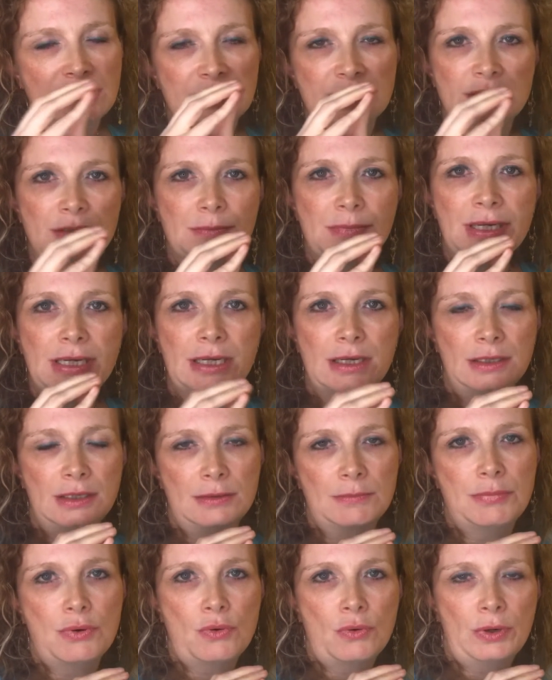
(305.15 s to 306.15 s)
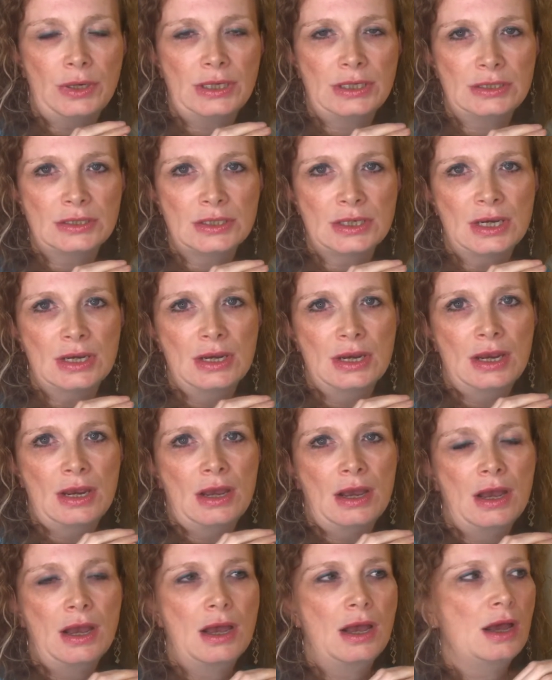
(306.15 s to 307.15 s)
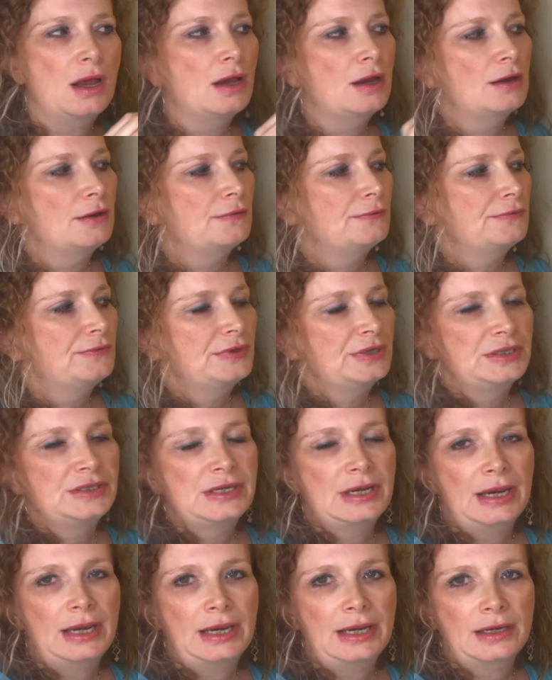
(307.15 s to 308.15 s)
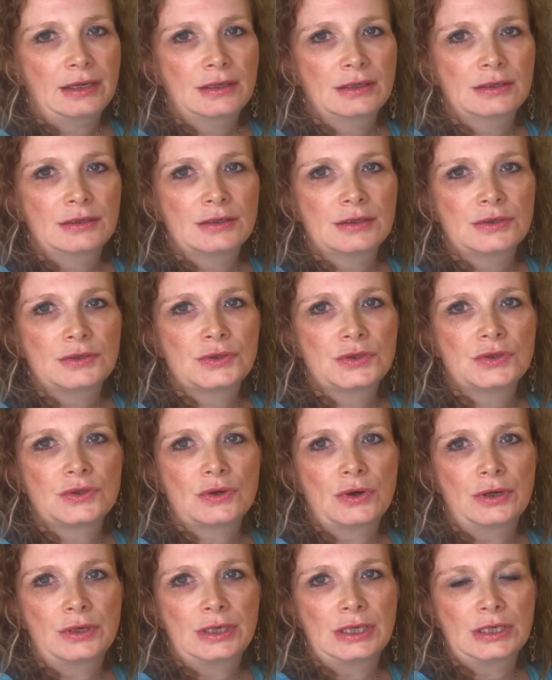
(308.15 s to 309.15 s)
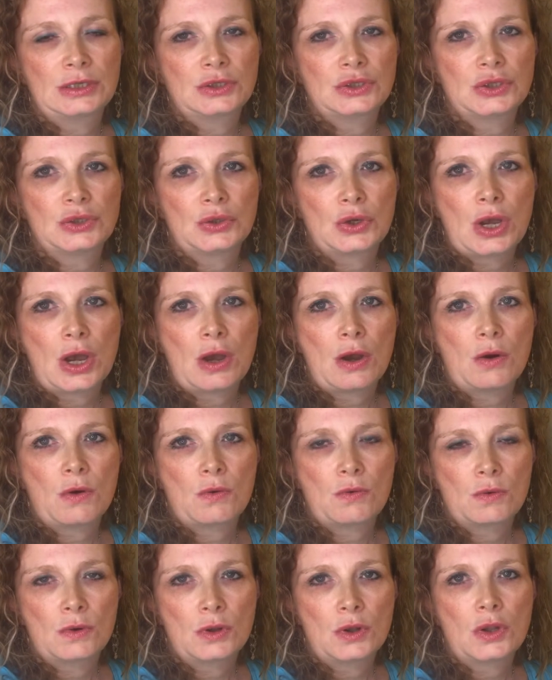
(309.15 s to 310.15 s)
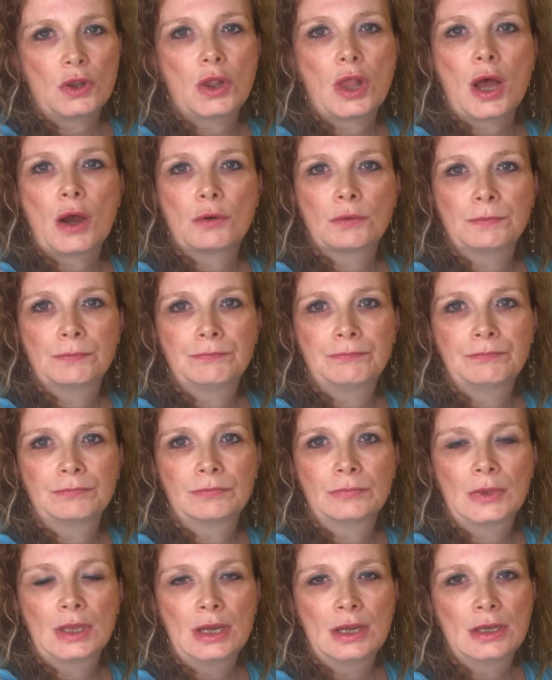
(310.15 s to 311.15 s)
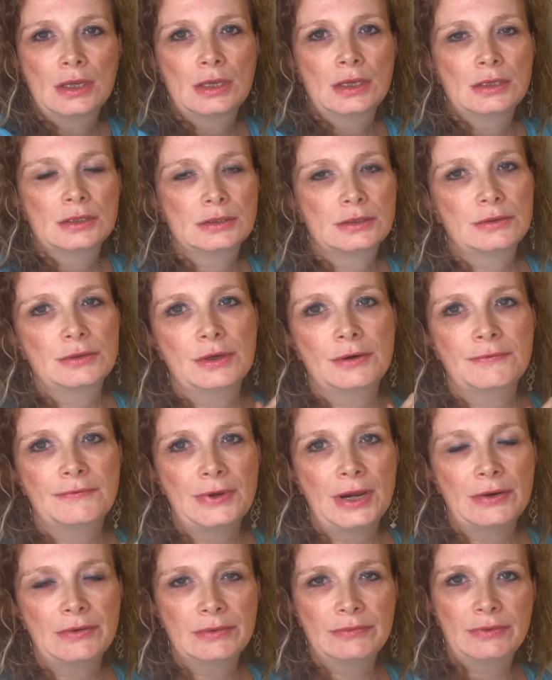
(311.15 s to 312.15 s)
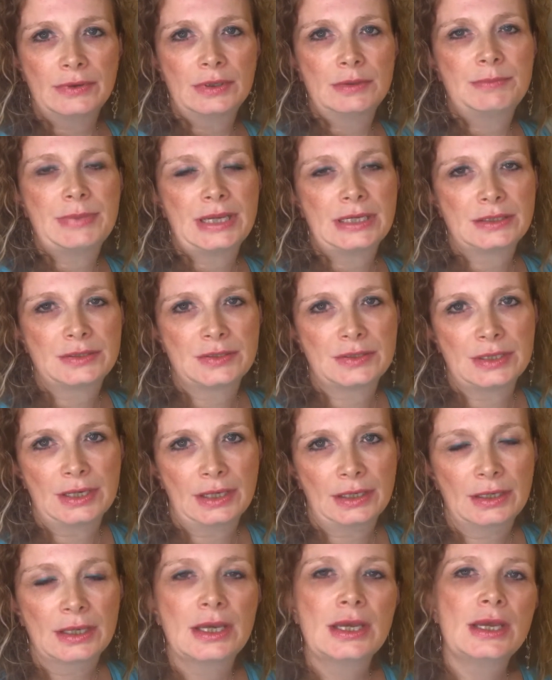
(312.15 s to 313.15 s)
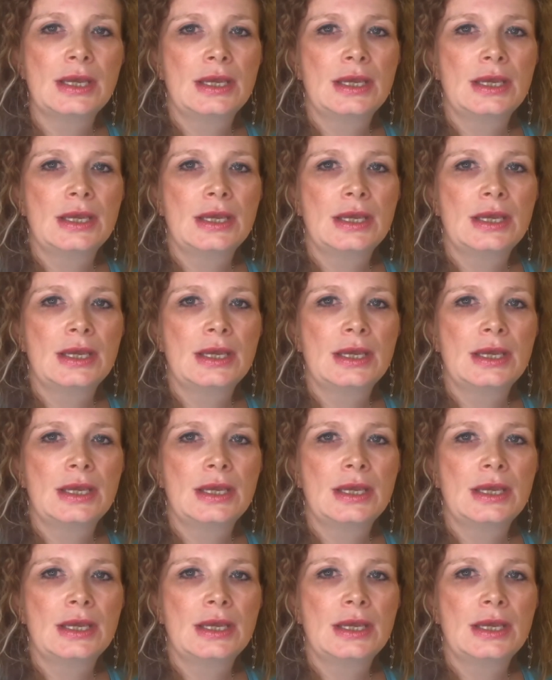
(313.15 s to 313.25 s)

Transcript: That's the beginning point of the tank starting to go low. So they're very, very basic.